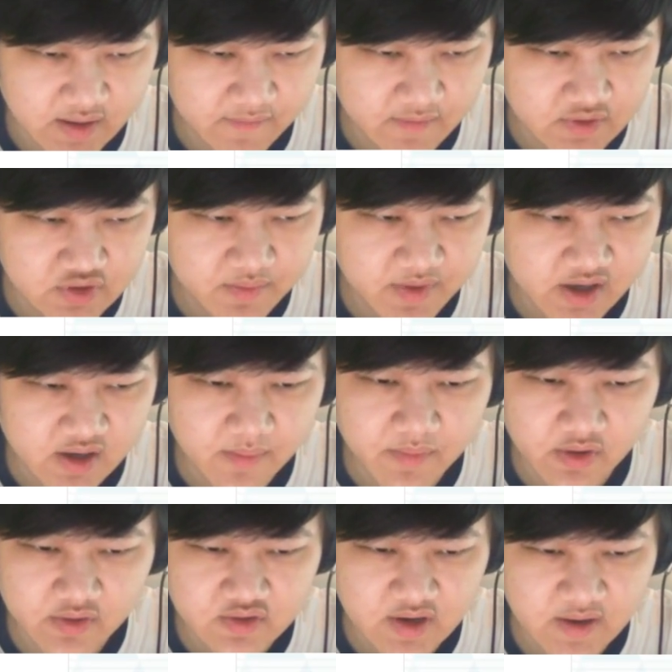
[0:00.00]
If you do pick up
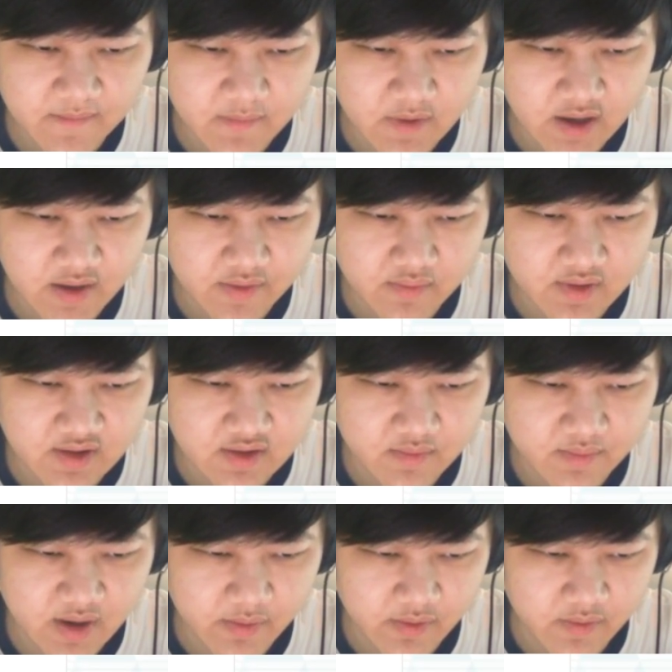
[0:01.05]
Poke Trap uh, three, then you
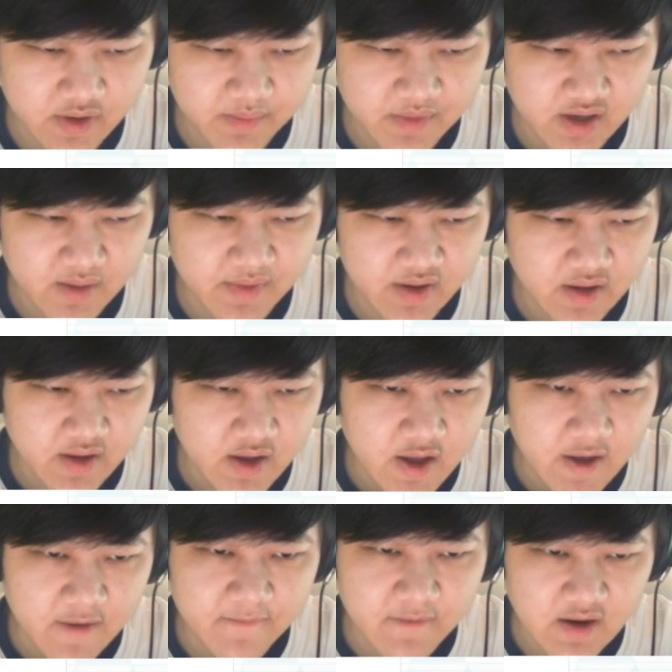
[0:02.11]
probably want to pick up a
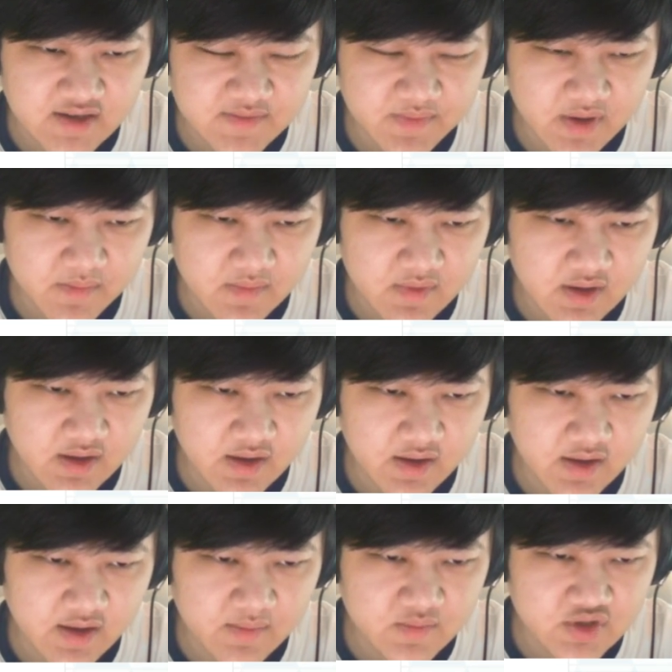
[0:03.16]
Fire Spin
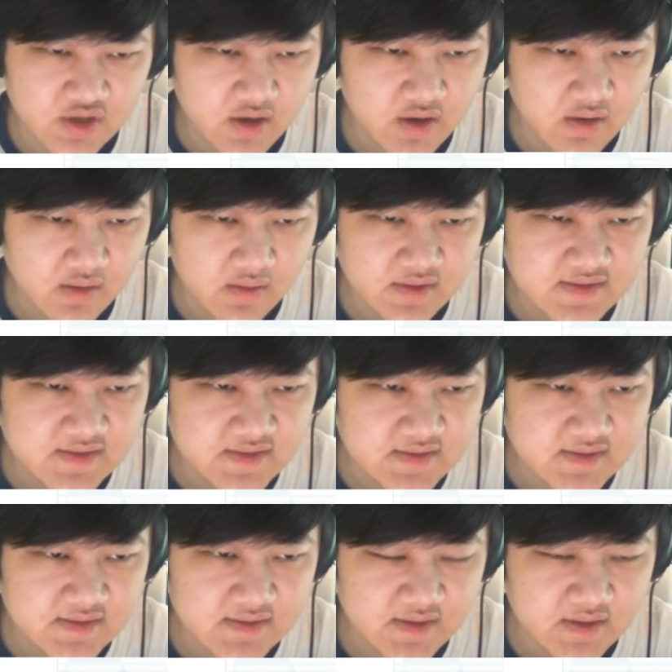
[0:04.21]
uh, M G R. Let's
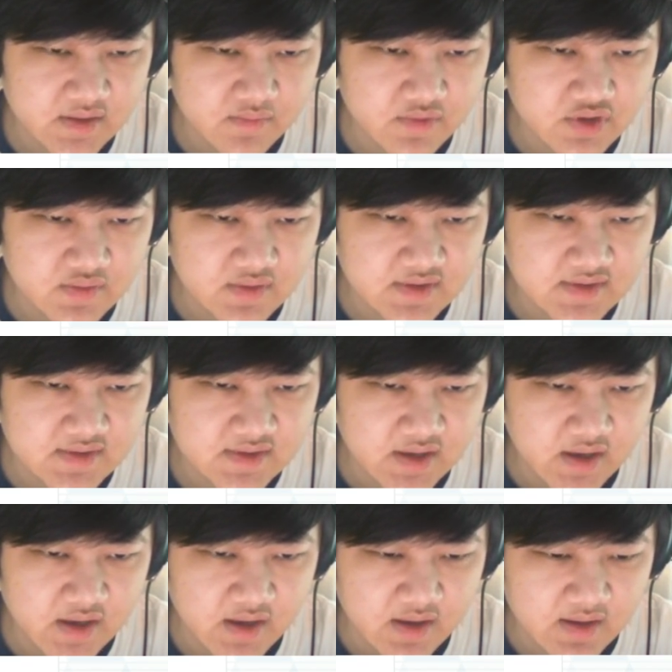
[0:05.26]
see which ones.
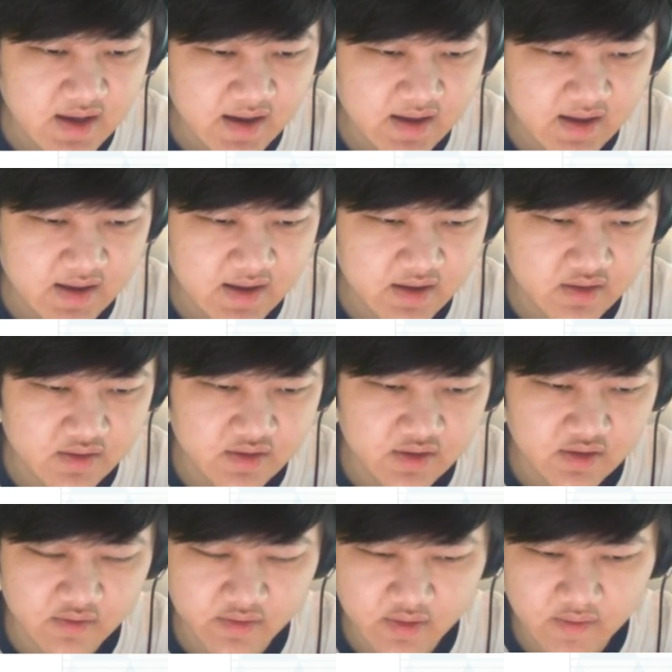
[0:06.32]
Yeah, yeah, yeah. You
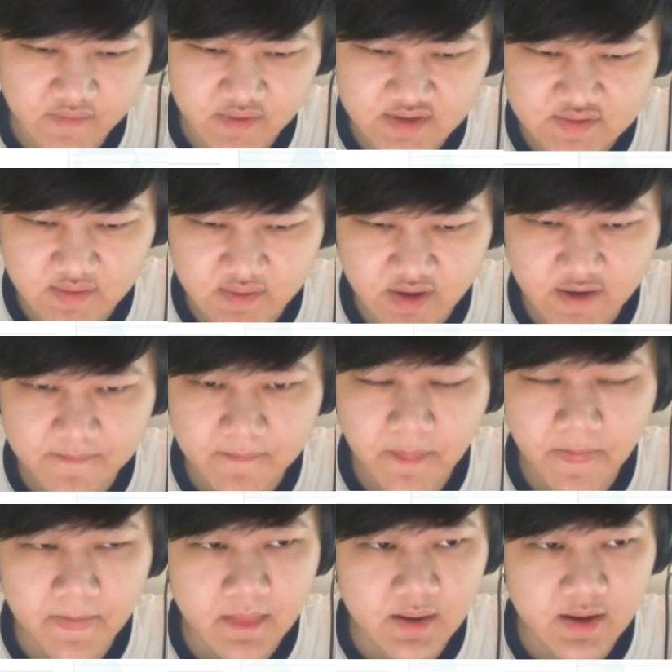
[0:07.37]
can only go for this one, right?
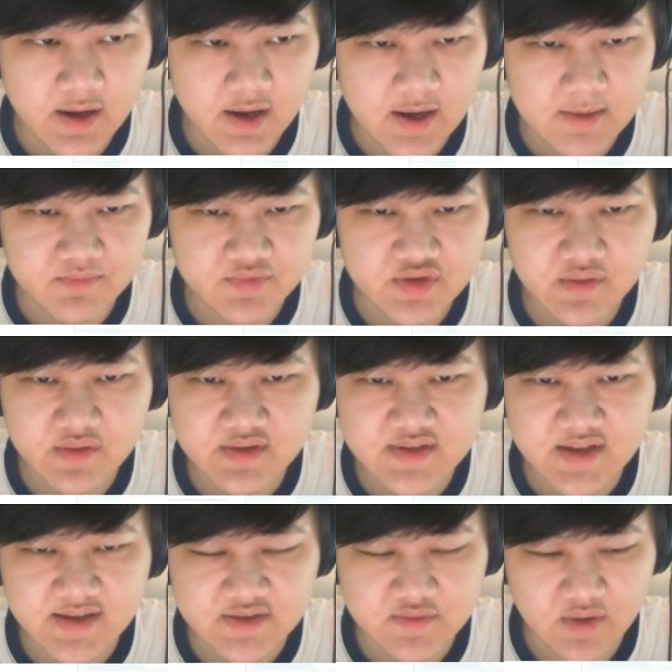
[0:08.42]
Um, so there's
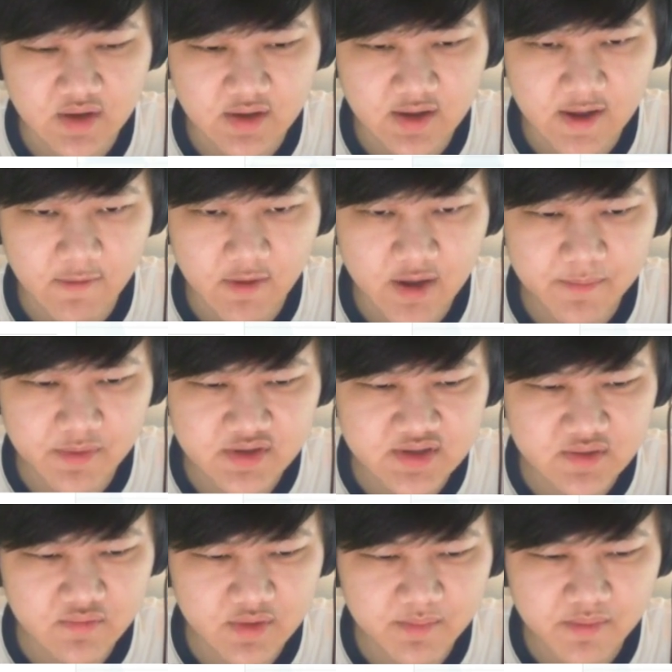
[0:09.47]
that as well. Uh, I
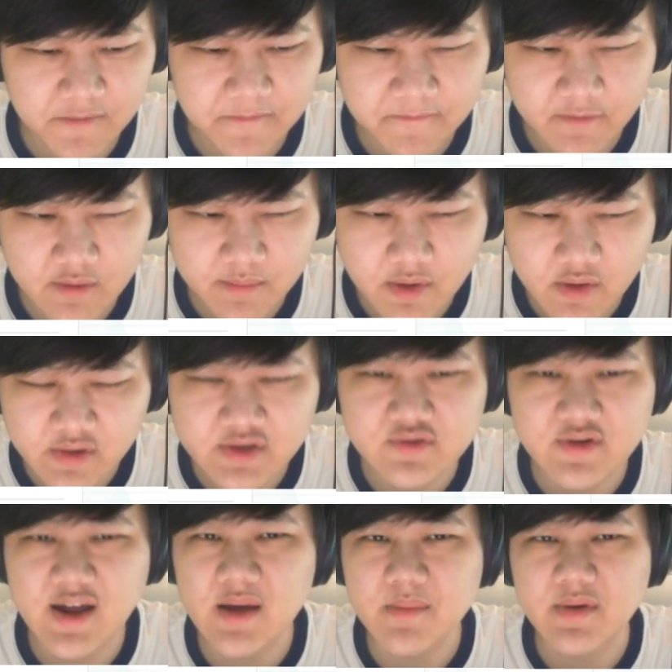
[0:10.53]
personally would prefer Poke
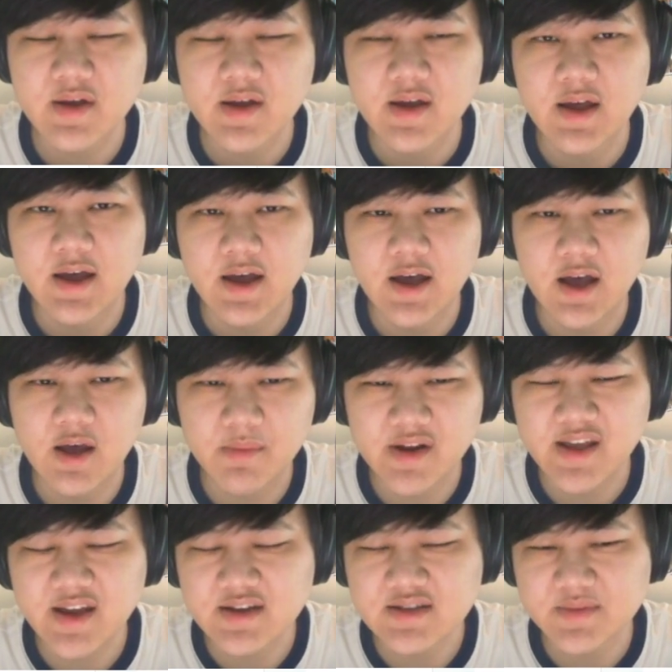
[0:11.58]
Trap. Uh, but
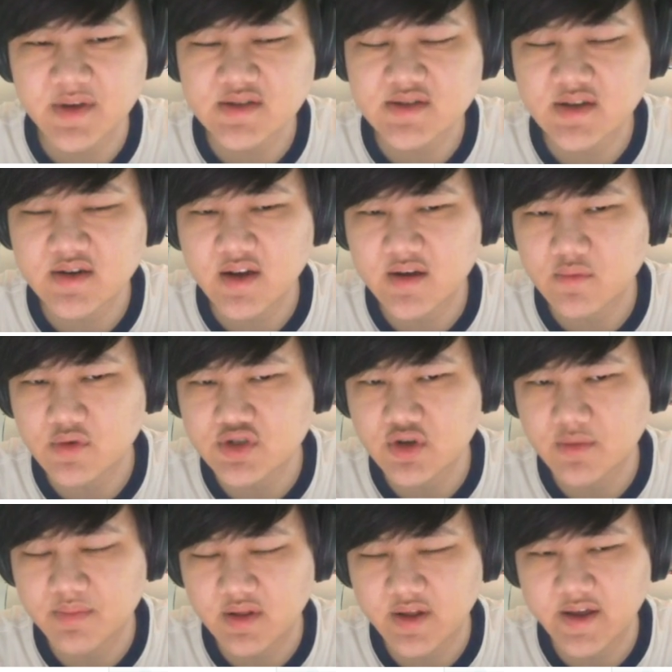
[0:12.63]
again, it depends on, on what
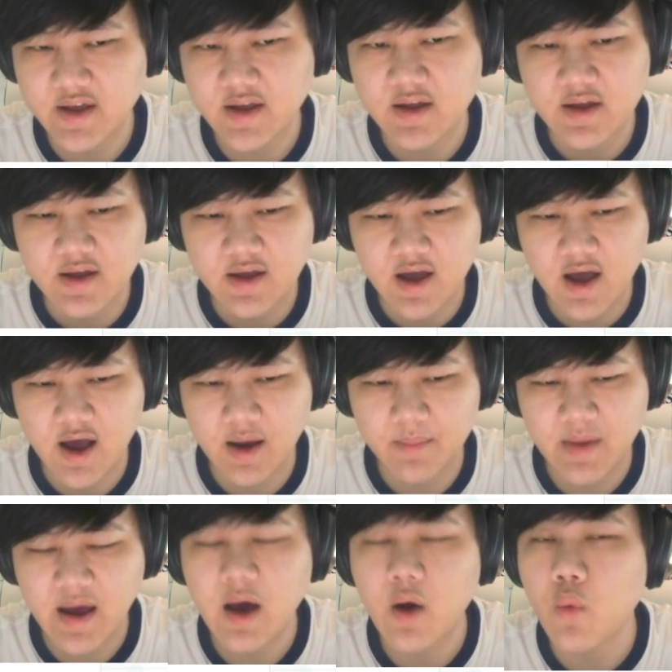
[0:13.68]
you're playing,
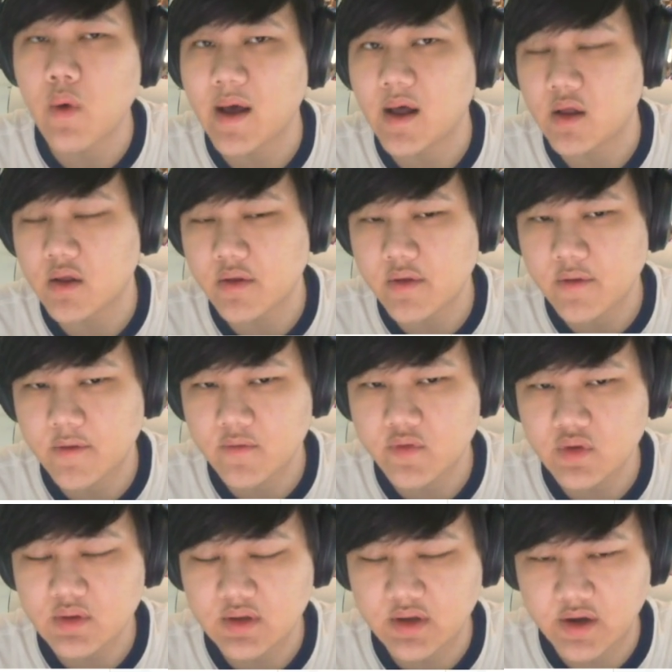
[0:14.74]
um, how well,
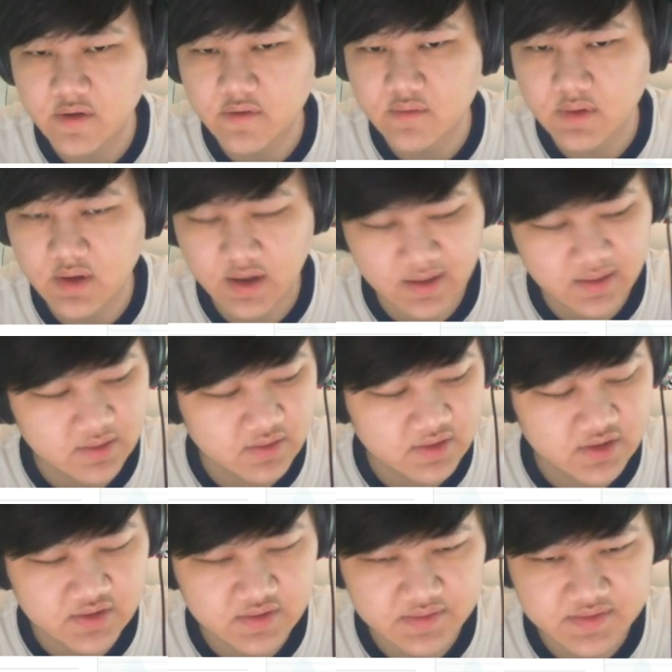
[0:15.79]
you know, uh, you
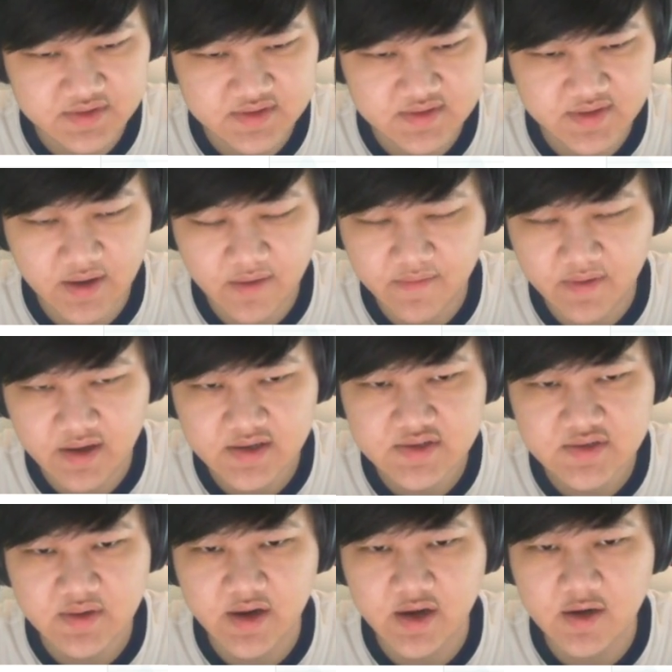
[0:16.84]
could use
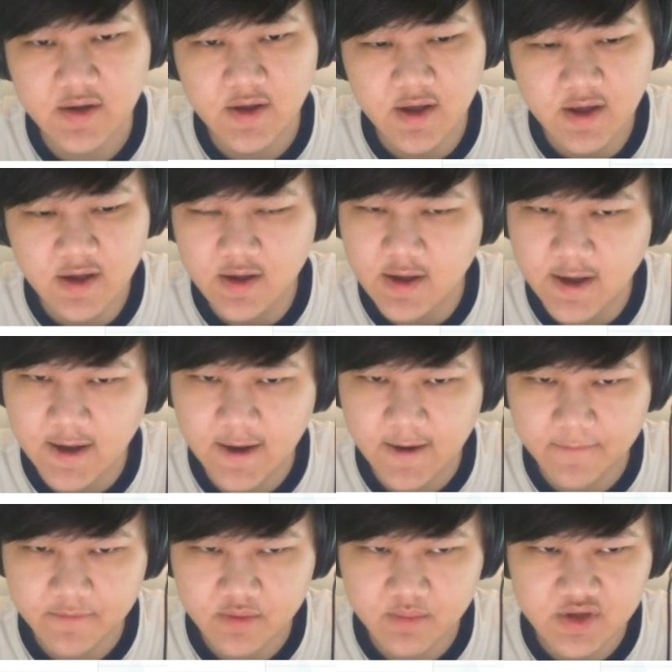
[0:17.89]
Delphox, right,
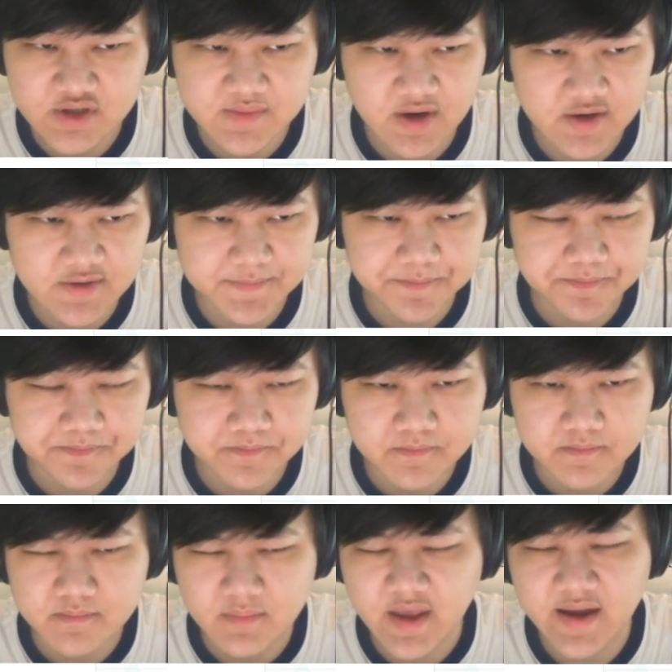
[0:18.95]
um, for the most part,
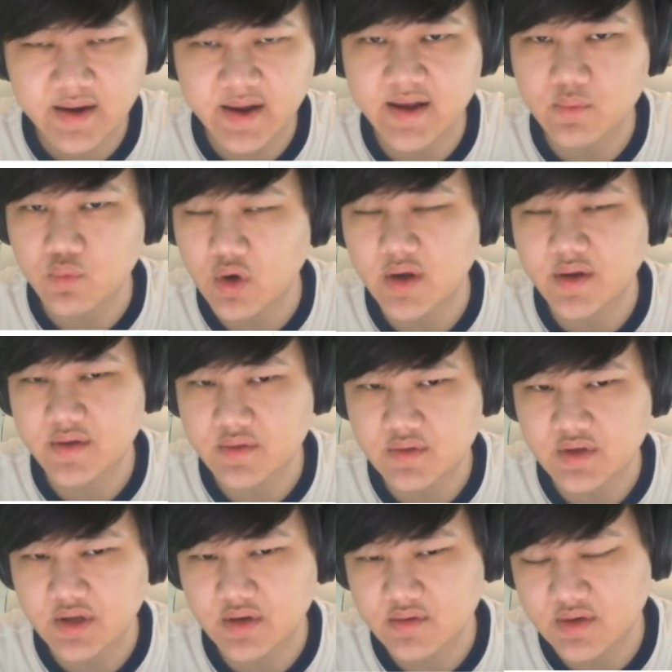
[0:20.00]
and and what,
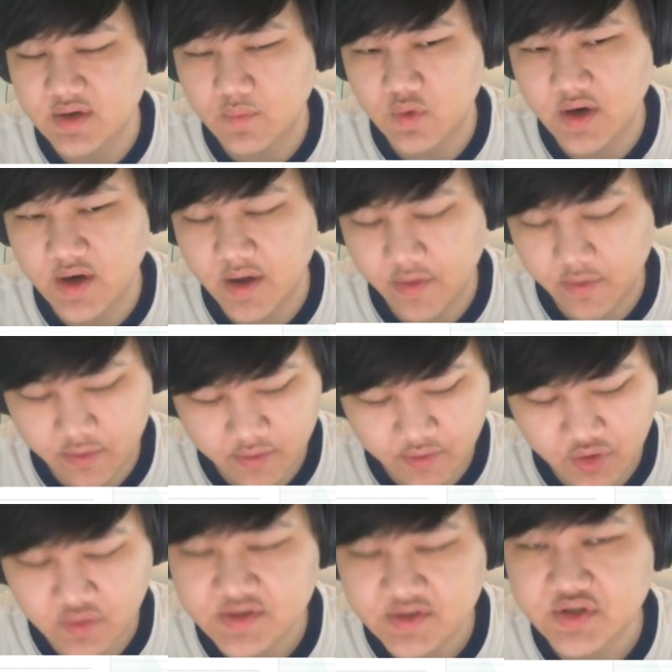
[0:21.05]
you know, uh, what other
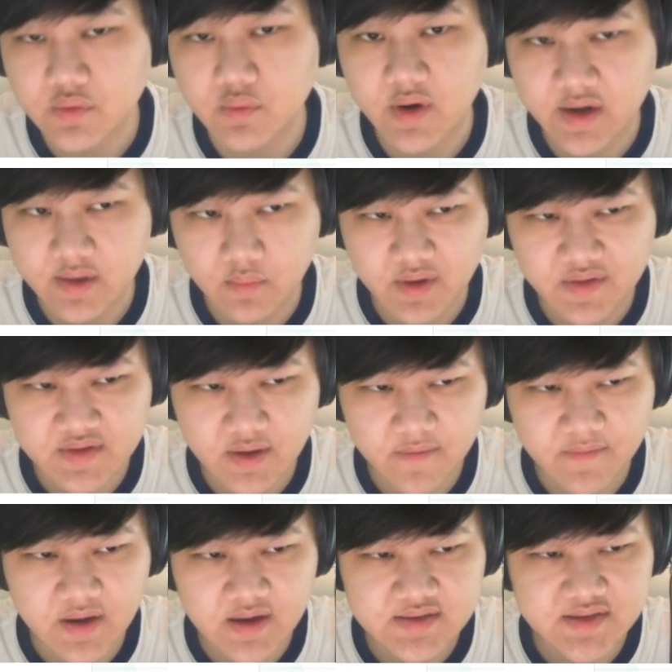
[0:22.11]
units you're running with
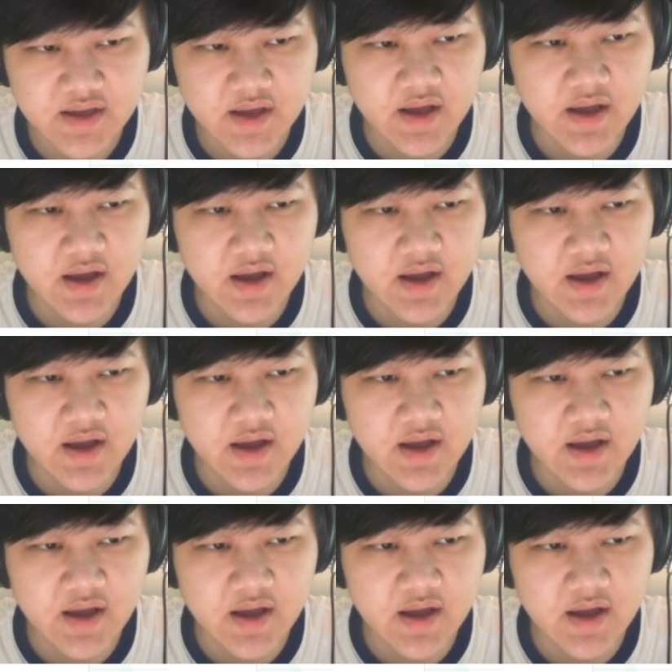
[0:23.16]
Delphox.